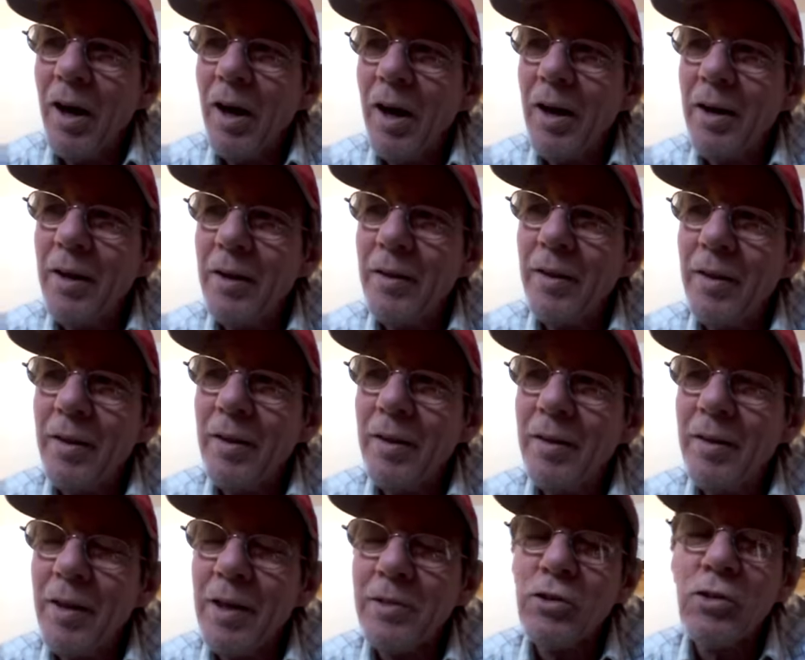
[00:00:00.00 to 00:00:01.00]

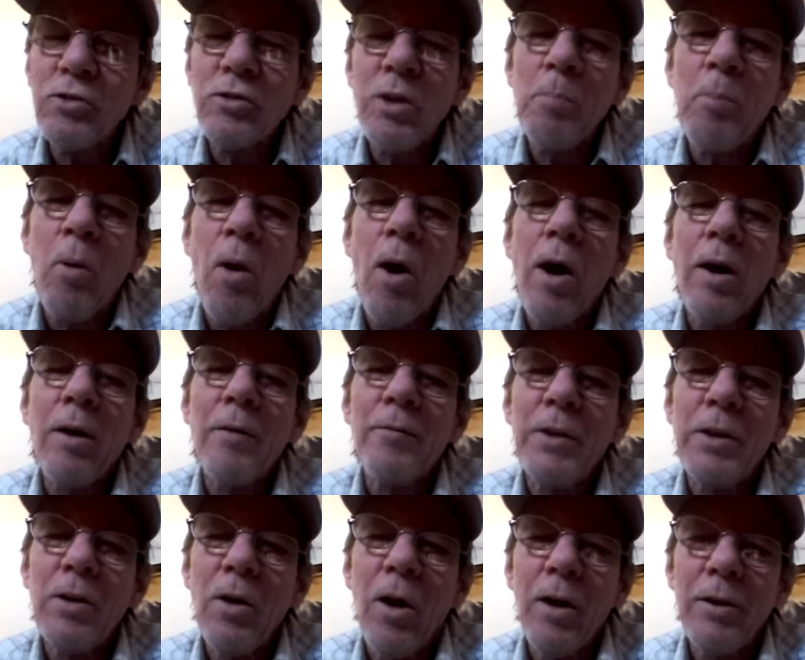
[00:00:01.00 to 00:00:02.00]
Uh, that's just a part of
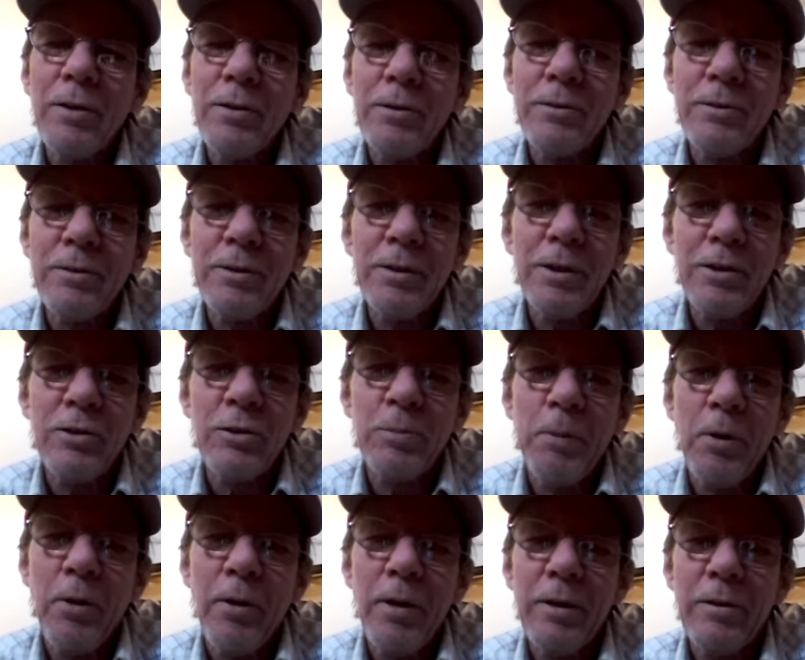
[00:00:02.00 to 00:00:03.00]
the arts
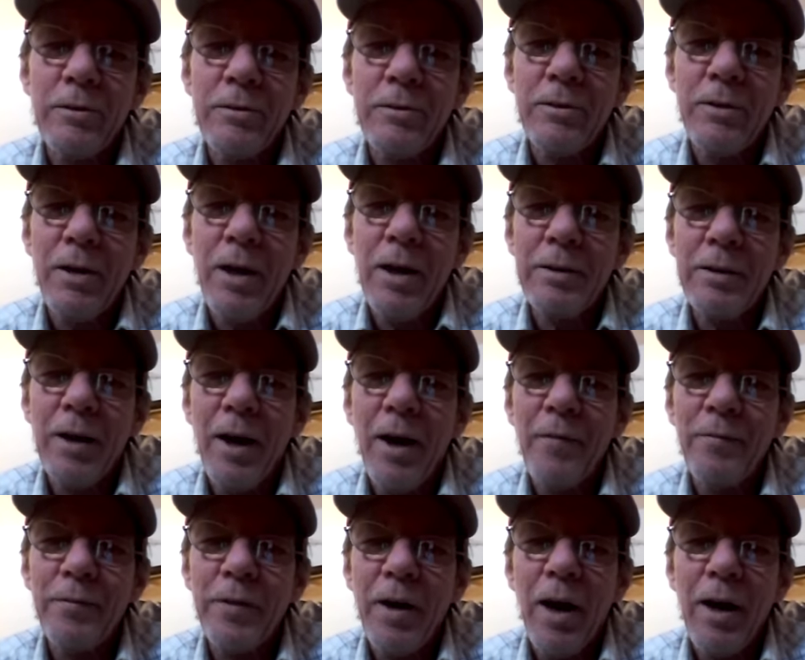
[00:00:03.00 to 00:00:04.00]
experience that
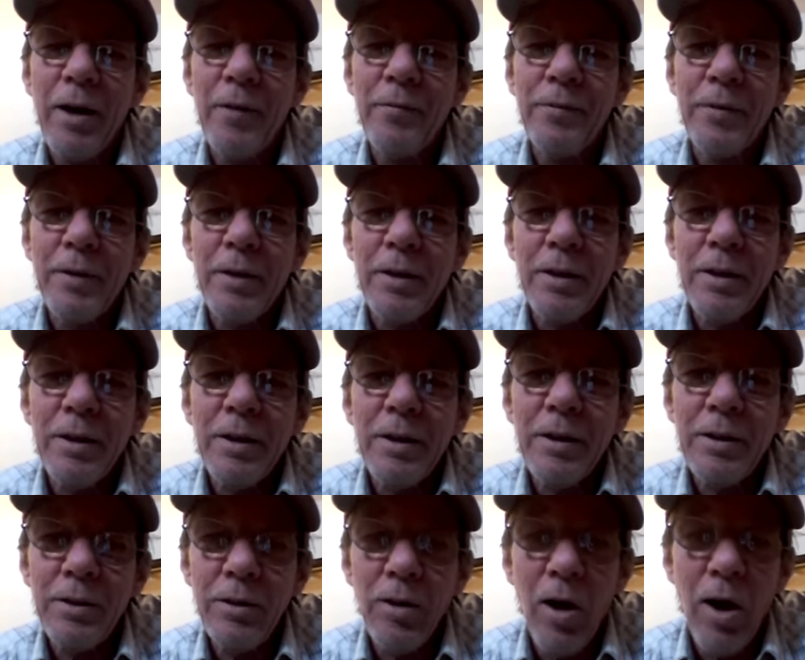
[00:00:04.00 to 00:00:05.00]
I've kind of
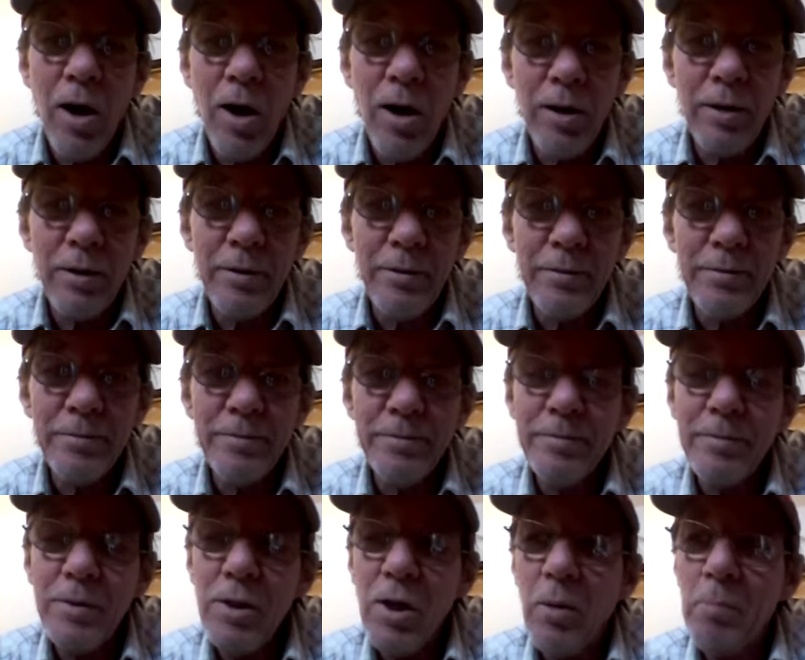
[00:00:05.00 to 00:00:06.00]
long,
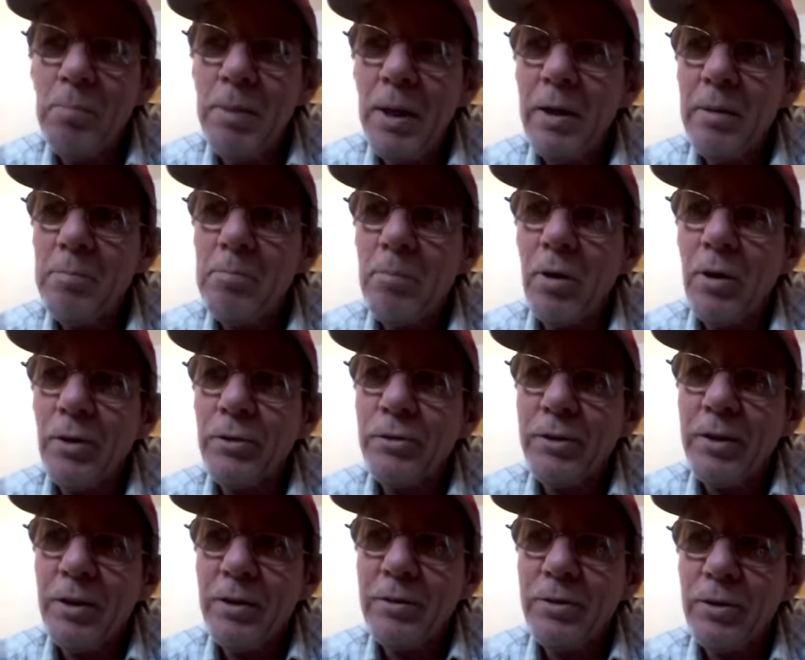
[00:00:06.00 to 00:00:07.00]
you know, been
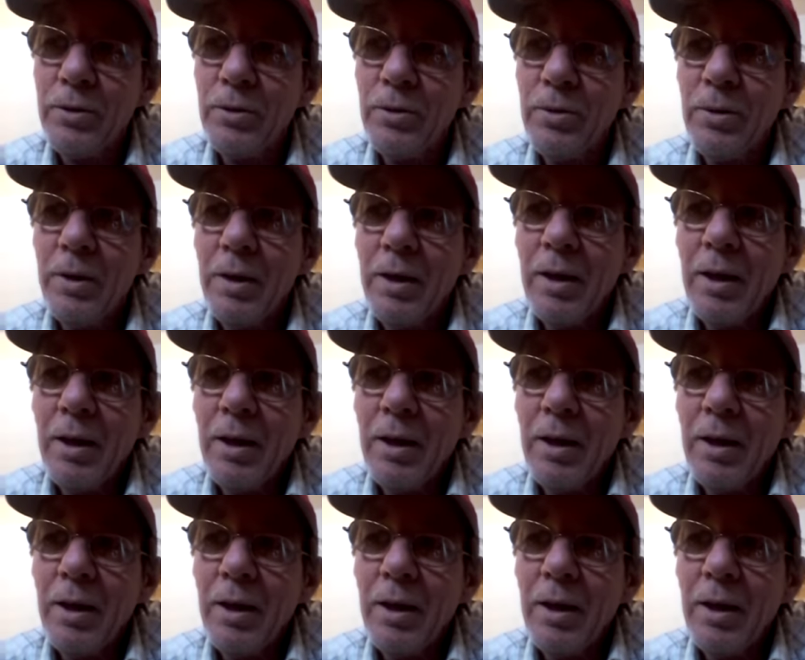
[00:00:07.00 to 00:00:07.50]
immersed into.